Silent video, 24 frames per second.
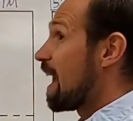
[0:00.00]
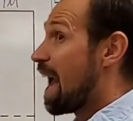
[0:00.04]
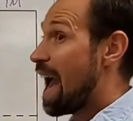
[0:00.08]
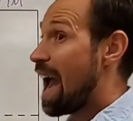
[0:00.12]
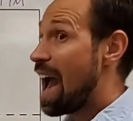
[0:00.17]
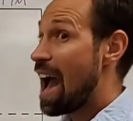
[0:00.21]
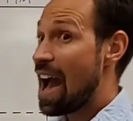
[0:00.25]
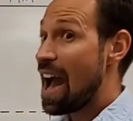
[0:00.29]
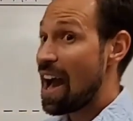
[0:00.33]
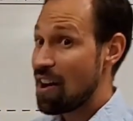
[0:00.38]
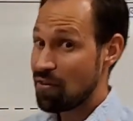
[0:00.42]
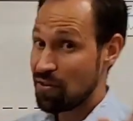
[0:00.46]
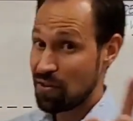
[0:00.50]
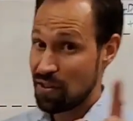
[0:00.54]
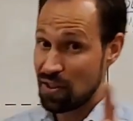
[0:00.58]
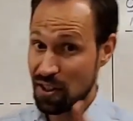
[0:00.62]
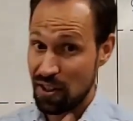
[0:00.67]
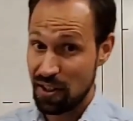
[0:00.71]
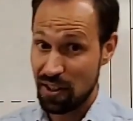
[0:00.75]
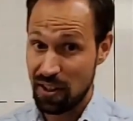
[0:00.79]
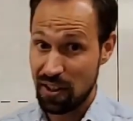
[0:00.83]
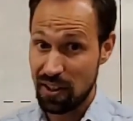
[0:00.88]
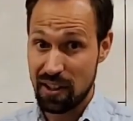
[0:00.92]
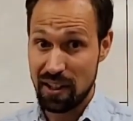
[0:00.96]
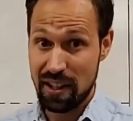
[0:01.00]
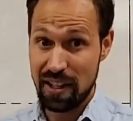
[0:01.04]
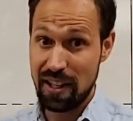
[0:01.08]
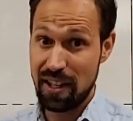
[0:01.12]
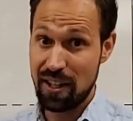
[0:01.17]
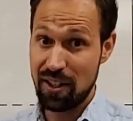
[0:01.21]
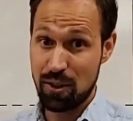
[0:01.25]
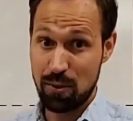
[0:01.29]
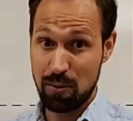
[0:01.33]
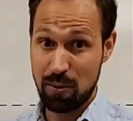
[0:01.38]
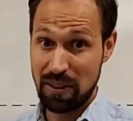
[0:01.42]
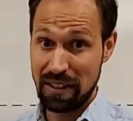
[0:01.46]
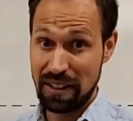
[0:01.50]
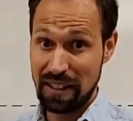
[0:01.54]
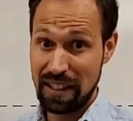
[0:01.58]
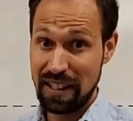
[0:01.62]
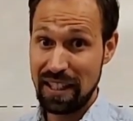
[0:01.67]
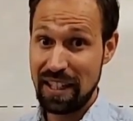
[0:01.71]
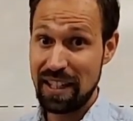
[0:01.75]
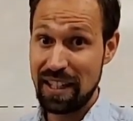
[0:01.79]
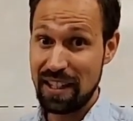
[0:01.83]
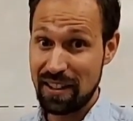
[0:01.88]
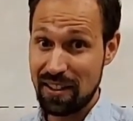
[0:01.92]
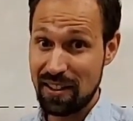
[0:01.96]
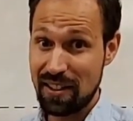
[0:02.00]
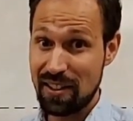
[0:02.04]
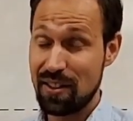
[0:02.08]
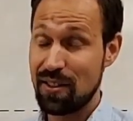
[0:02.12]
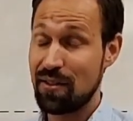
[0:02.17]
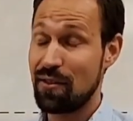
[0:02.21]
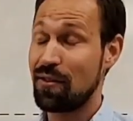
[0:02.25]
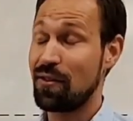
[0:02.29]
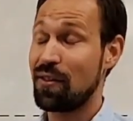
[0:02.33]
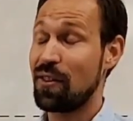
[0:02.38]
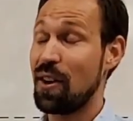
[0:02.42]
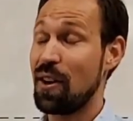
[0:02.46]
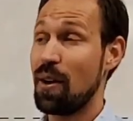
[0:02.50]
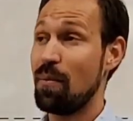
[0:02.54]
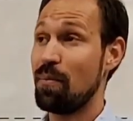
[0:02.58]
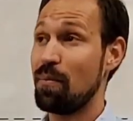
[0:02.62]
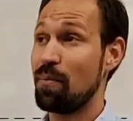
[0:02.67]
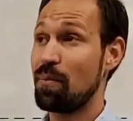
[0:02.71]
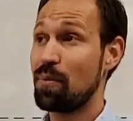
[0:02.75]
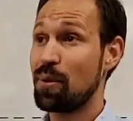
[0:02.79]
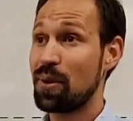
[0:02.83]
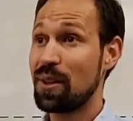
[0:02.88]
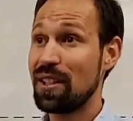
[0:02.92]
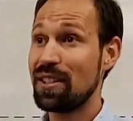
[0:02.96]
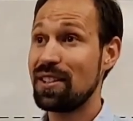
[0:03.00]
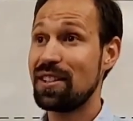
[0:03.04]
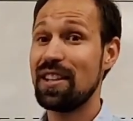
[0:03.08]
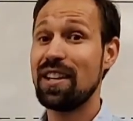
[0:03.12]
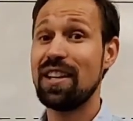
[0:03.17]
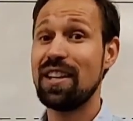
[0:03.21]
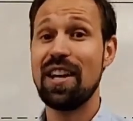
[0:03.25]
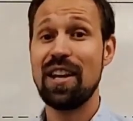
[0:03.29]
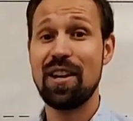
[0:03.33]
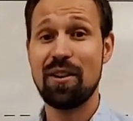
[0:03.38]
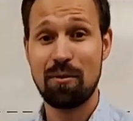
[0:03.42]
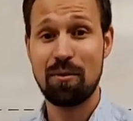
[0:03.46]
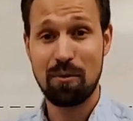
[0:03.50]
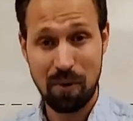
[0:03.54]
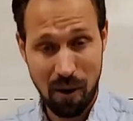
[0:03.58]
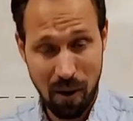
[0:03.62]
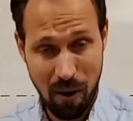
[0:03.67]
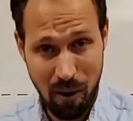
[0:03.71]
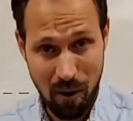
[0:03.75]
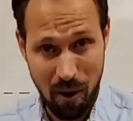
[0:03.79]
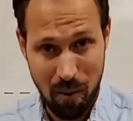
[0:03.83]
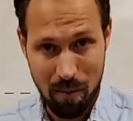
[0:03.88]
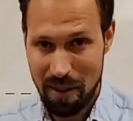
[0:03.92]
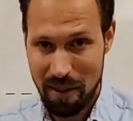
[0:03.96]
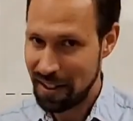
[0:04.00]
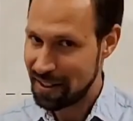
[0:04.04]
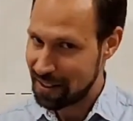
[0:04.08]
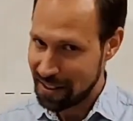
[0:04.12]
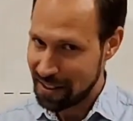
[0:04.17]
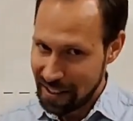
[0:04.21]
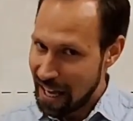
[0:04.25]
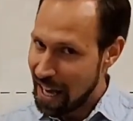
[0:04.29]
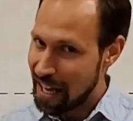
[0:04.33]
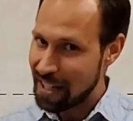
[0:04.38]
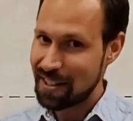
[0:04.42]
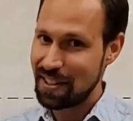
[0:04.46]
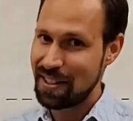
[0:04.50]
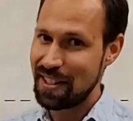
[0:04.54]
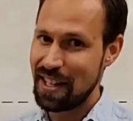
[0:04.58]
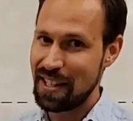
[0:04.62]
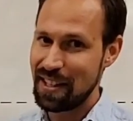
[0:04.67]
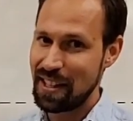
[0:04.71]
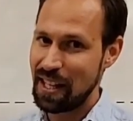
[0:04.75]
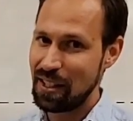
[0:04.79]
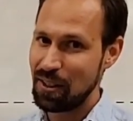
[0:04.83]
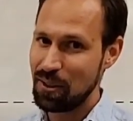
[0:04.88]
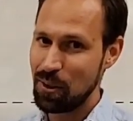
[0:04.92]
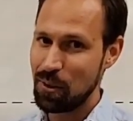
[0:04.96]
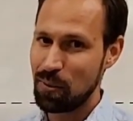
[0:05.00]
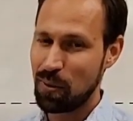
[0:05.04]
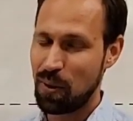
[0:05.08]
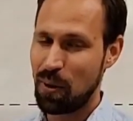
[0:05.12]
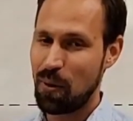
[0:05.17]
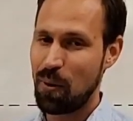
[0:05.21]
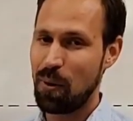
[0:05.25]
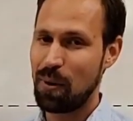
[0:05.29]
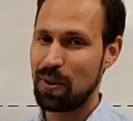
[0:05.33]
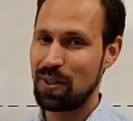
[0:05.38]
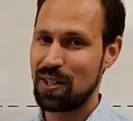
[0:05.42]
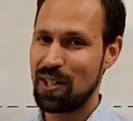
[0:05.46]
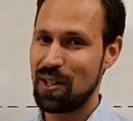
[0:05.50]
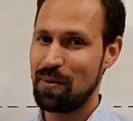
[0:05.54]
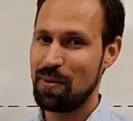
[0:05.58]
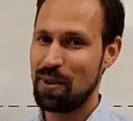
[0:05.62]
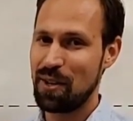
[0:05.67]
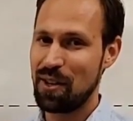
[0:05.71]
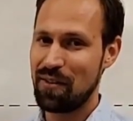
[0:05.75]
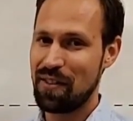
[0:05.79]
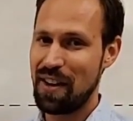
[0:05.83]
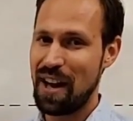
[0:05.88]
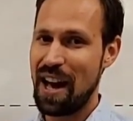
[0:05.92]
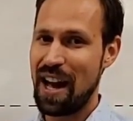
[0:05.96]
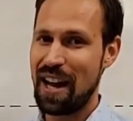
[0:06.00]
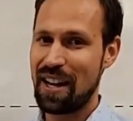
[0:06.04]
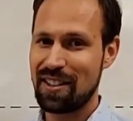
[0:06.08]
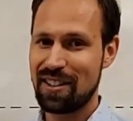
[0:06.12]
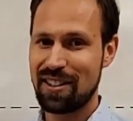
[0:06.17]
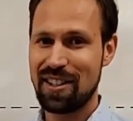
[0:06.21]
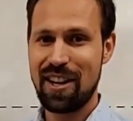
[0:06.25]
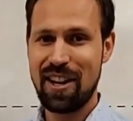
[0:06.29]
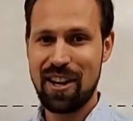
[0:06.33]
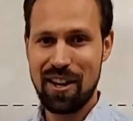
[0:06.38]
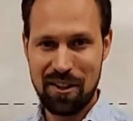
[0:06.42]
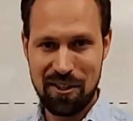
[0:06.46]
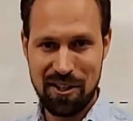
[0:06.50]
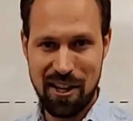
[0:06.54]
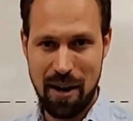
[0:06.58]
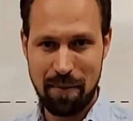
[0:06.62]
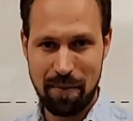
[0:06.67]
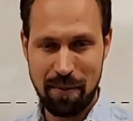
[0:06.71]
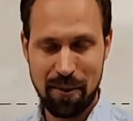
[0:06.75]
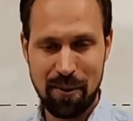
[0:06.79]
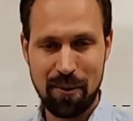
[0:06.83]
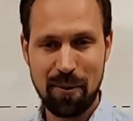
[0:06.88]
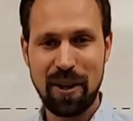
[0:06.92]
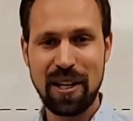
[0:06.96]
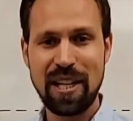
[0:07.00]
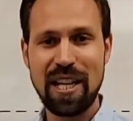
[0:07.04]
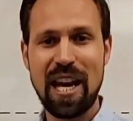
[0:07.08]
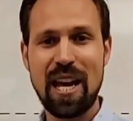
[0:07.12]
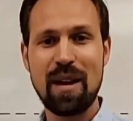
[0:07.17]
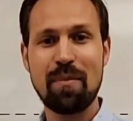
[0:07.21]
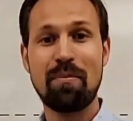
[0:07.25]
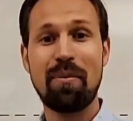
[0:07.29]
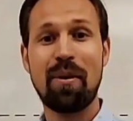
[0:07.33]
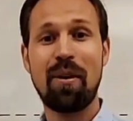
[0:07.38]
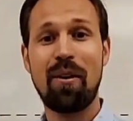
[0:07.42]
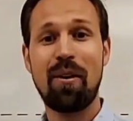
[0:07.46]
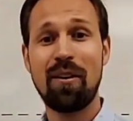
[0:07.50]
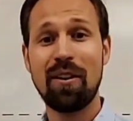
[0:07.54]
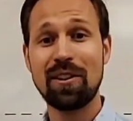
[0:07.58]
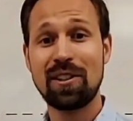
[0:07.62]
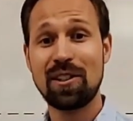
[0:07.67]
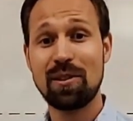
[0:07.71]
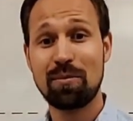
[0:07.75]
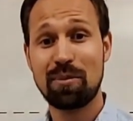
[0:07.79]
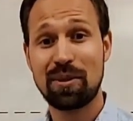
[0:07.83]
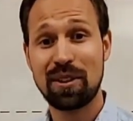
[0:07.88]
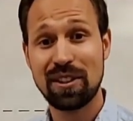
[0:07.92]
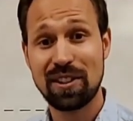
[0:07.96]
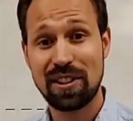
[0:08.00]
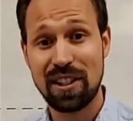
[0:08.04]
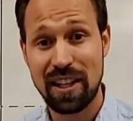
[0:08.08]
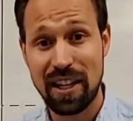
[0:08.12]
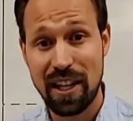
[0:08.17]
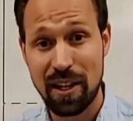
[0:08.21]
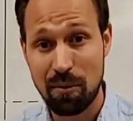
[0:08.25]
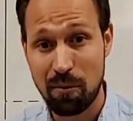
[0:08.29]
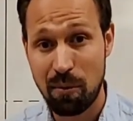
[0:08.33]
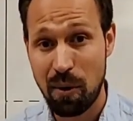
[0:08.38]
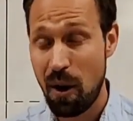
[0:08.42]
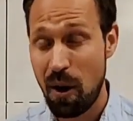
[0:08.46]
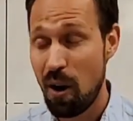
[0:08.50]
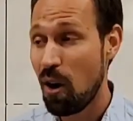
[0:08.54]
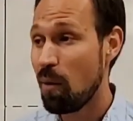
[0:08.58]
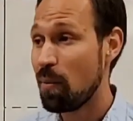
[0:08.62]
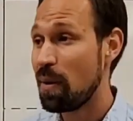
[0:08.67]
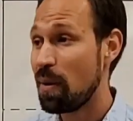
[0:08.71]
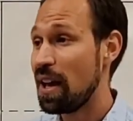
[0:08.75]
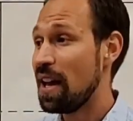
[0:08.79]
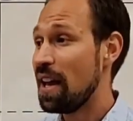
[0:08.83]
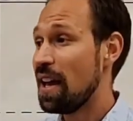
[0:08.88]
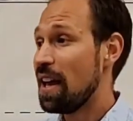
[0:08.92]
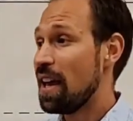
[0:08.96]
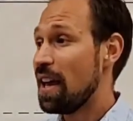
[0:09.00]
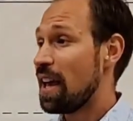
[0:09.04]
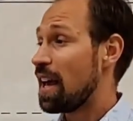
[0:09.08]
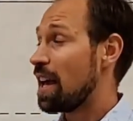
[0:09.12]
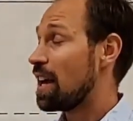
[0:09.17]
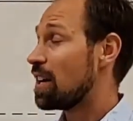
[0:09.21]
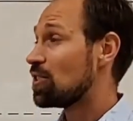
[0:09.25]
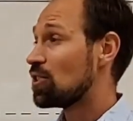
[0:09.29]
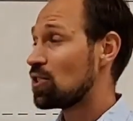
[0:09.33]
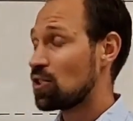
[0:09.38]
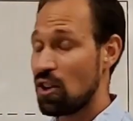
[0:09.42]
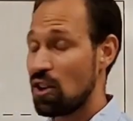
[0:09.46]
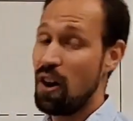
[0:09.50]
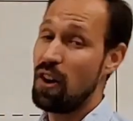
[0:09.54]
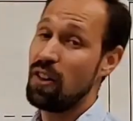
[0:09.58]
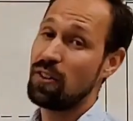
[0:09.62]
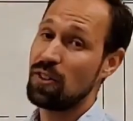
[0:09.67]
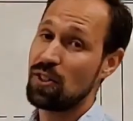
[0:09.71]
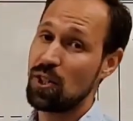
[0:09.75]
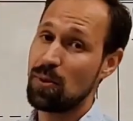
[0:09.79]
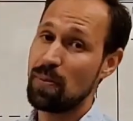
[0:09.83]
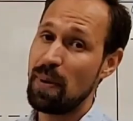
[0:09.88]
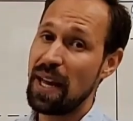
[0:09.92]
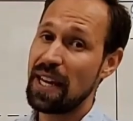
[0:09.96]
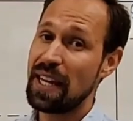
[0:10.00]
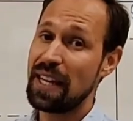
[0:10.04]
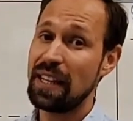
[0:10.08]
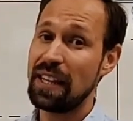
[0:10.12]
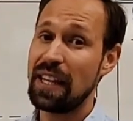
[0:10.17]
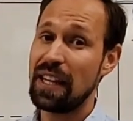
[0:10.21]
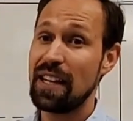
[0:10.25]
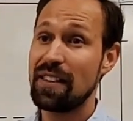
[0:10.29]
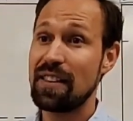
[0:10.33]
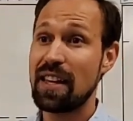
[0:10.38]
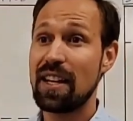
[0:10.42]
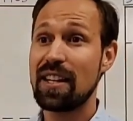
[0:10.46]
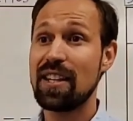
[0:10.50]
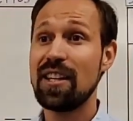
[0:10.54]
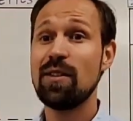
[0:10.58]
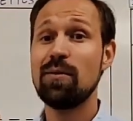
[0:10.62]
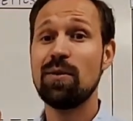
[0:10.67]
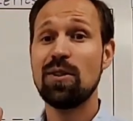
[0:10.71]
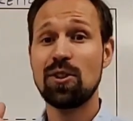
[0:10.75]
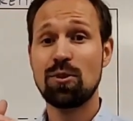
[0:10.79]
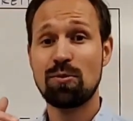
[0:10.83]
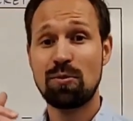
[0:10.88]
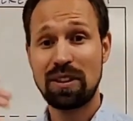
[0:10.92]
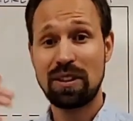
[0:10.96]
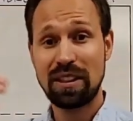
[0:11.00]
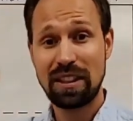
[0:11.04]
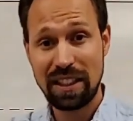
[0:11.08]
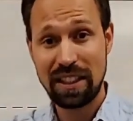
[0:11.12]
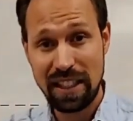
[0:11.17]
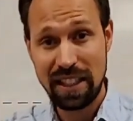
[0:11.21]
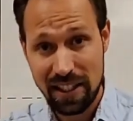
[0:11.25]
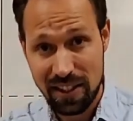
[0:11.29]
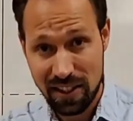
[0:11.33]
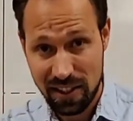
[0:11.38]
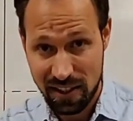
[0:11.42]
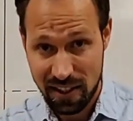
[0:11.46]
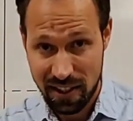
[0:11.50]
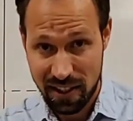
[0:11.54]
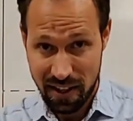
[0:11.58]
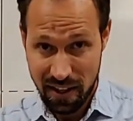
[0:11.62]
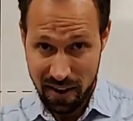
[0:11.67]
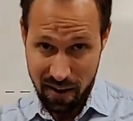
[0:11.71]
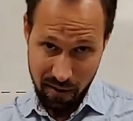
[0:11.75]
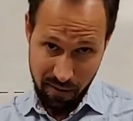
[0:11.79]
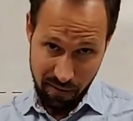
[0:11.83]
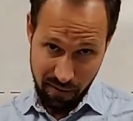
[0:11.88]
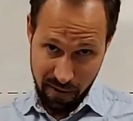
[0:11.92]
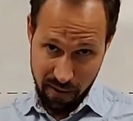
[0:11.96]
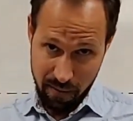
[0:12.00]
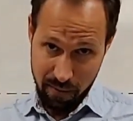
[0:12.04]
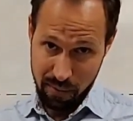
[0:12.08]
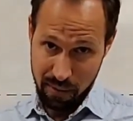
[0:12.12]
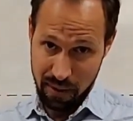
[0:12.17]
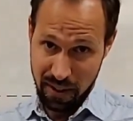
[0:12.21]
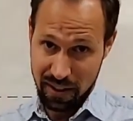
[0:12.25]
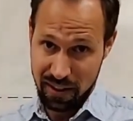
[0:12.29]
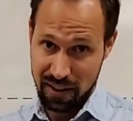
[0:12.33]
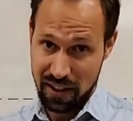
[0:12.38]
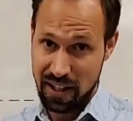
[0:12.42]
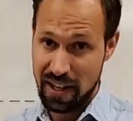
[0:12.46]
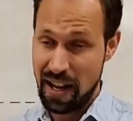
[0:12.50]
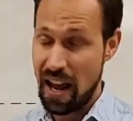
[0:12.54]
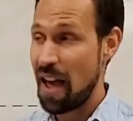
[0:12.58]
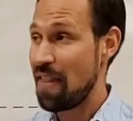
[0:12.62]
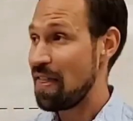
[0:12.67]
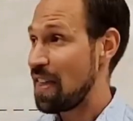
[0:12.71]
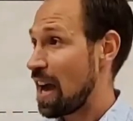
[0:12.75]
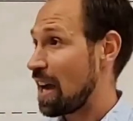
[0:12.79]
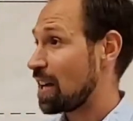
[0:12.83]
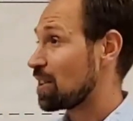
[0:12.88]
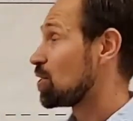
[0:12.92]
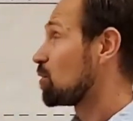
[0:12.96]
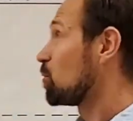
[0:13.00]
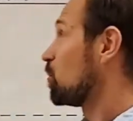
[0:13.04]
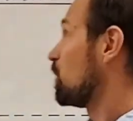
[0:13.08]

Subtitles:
after his release from prison in Rome. That's the last thing that Luke records in the book of Acts, chapter 28. Paul is in prison in Rome, and scholars speculate that he was released from prison, and that's